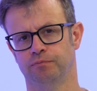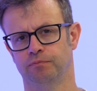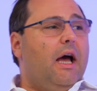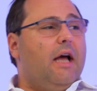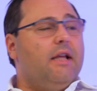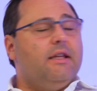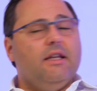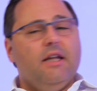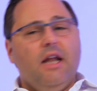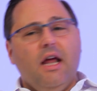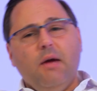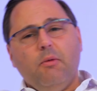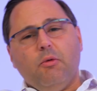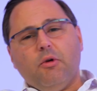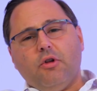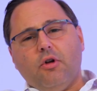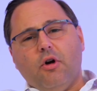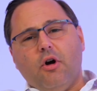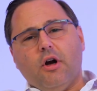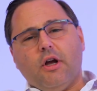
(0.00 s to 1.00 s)
And today we're
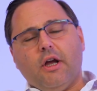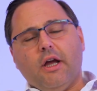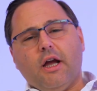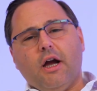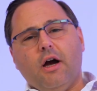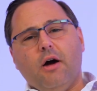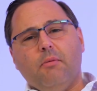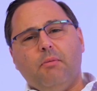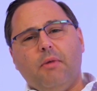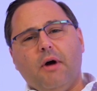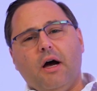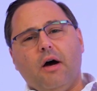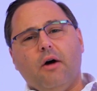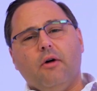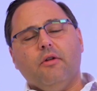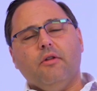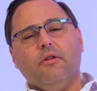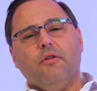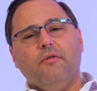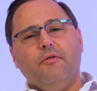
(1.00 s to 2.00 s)
talking
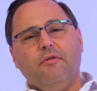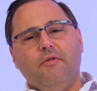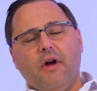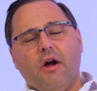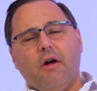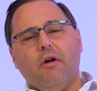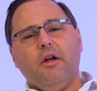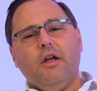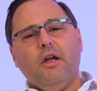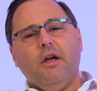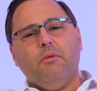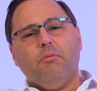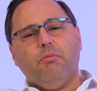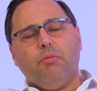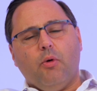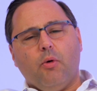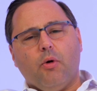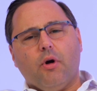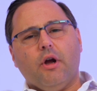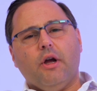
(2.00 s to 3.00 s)
about the very
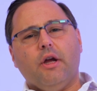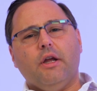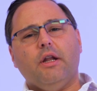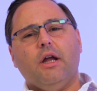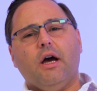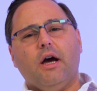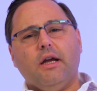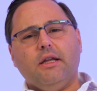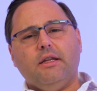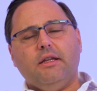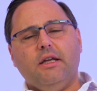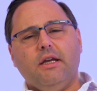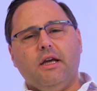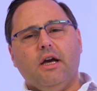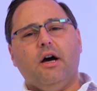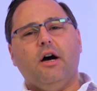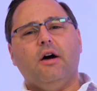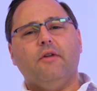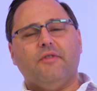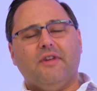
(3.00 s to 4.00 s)
important
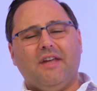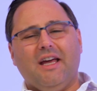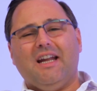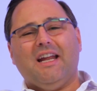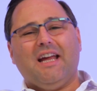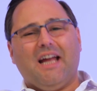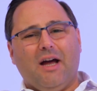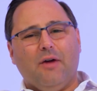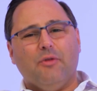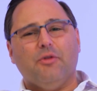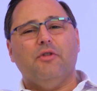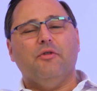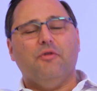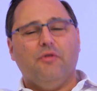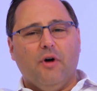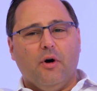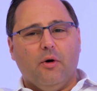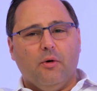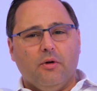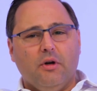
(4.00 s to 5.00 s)
idea of getting out the
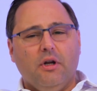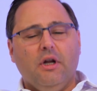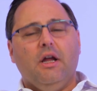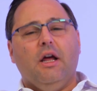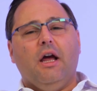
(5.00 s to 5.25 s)
vote.